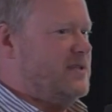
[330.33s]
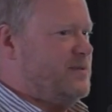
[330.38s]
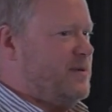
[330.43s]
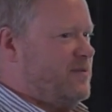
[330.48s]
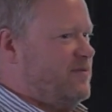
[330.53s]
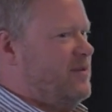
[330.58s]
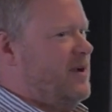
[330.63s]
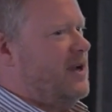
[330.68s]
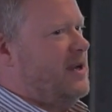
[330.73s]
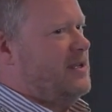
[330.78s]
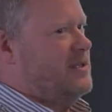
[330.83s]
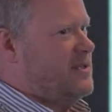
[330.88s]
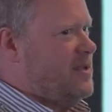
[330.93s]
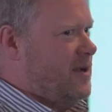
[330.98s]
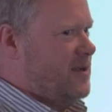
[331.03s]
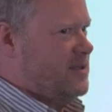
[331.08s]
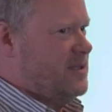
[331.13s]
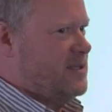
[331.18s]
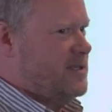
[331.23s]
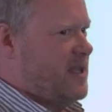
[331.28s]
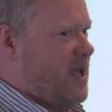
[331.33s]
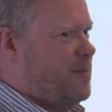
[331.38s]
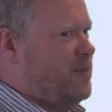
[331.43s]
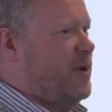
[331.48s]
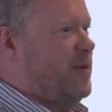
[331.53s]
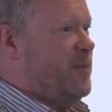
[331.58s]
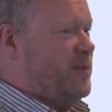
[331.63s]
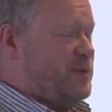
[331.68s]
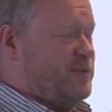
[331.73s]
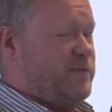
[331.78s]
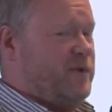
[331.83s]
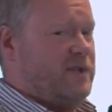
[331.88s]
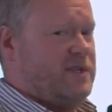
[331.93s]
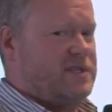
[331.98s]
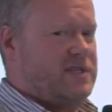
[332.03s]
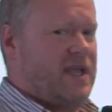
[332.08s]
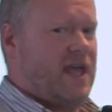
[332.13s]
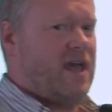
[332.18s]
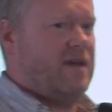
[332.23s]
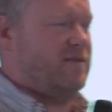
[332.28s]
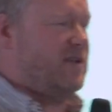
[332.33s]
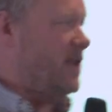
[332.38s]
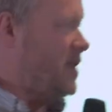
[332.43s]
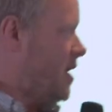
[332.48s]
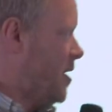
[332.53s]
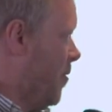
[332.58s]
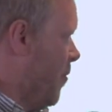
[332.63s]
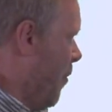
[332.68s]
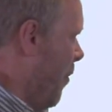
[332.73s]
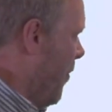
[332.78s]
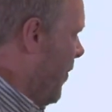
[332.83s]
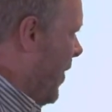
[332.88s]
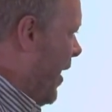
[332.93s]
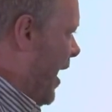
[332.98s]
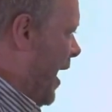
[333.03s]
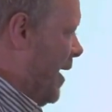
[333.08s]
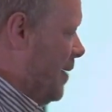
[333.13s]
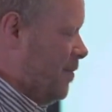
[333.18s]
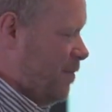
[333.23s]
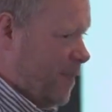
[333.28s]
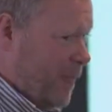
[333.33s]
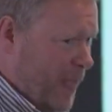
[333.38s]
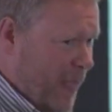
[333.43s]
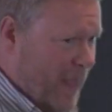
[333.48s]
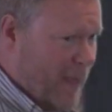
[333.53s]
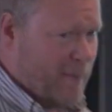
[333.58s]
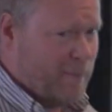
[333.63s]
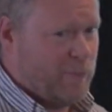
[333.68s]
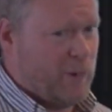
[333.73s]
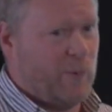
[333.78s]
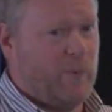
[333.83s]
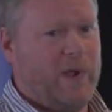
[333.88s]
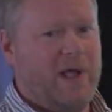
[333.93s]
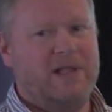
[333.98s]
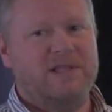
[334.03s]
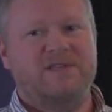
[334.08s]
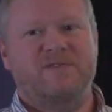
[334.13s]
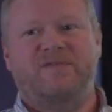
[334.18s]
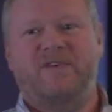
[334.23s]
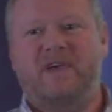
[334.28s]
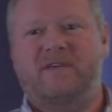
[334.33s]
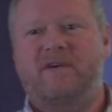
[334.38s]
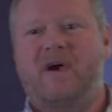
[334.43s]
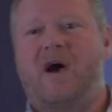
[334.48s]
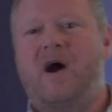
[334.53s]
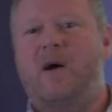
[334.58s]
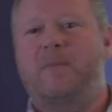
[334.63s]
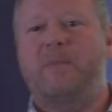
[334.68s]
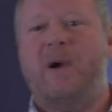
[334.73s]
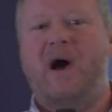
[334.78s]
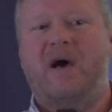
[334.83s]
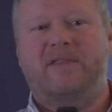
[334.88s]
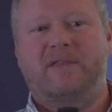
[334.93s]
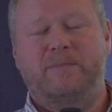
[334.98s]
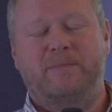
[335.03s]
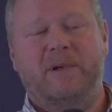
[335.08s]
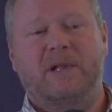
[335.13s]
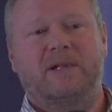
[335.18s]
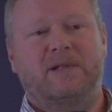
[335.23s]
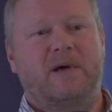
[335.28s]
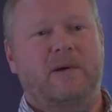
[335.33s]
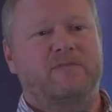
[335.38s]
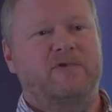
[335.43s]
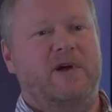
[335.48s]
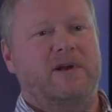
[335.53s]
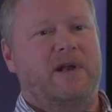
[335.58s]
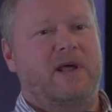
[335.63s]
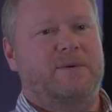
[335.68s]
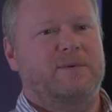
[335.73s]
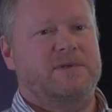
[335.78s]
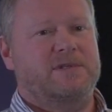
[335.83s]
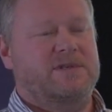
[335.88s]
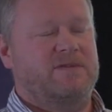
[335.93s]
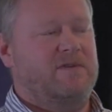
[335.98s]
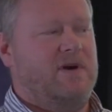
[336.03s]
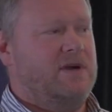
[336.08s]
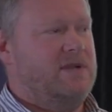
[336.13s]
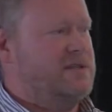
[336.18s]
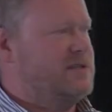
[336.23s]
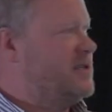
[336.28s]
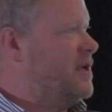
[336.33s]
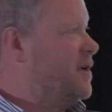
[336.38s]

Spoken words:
So we really started to step up. It was pretty scary. But we had to figure out our path and build our brand equity, right?